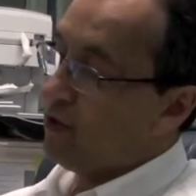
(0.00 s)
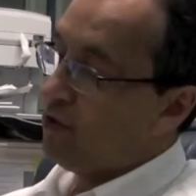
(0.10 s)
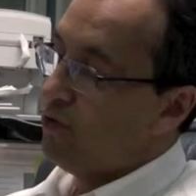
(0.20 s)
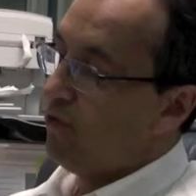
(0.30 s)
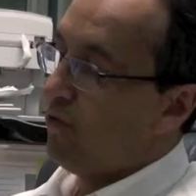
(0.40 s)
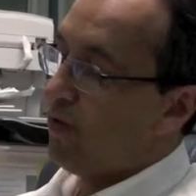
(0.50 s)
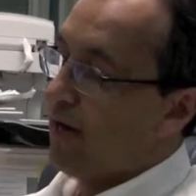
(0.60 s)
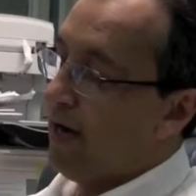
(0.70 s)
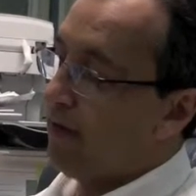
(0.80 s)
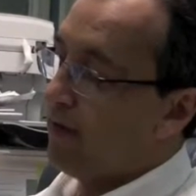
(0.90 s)
too far
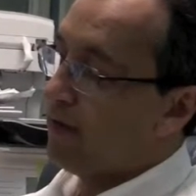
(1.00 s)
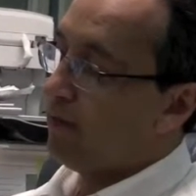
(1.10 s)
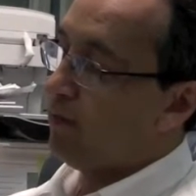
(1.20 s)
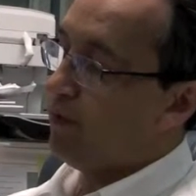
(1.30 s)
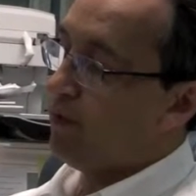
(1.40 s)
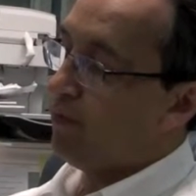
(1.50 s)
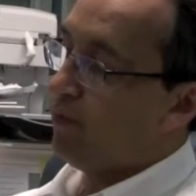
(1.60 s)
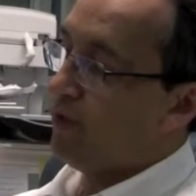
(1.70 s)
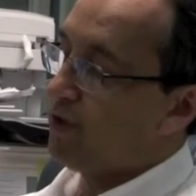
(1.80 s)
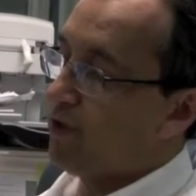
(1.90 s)
out, it can put
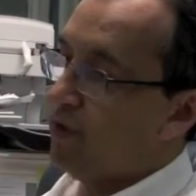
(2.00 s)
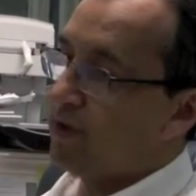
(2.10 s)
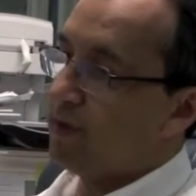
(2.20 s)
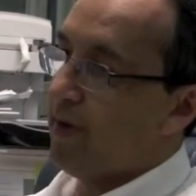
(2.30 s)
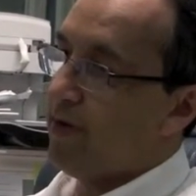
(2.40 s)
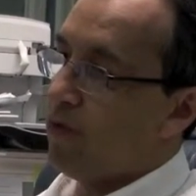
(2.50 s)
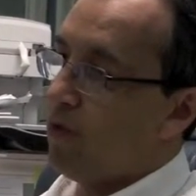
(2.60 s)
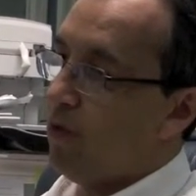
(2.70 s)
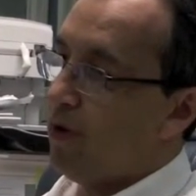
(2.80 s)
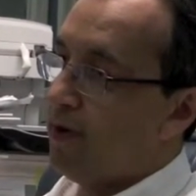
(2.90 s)
pressure on the spinal
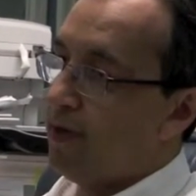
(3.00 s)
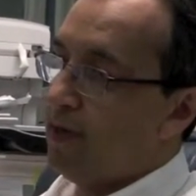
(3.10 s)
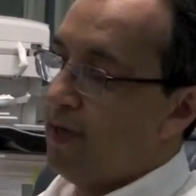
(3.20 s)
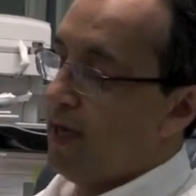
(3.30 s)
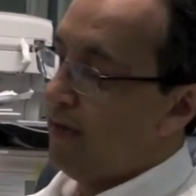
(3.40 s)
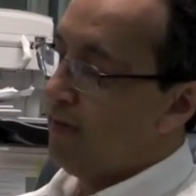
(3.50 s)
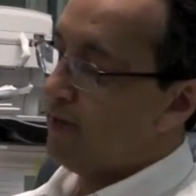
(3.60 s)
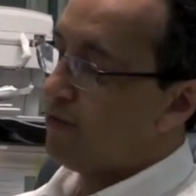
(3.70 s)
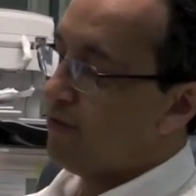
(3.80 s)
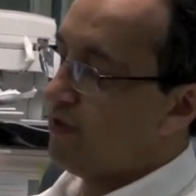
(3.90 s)
cord and be a
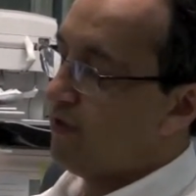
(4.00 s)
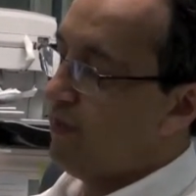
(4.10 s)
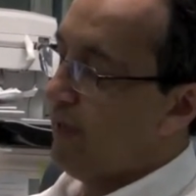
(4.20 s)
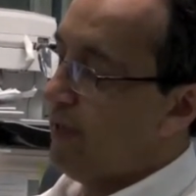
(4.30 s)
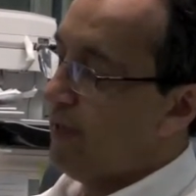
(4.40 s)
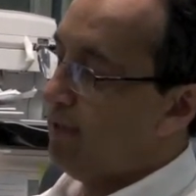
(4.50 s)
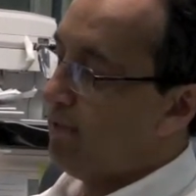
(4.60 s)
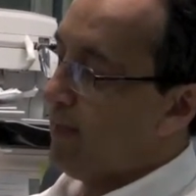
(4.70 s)
source of pain.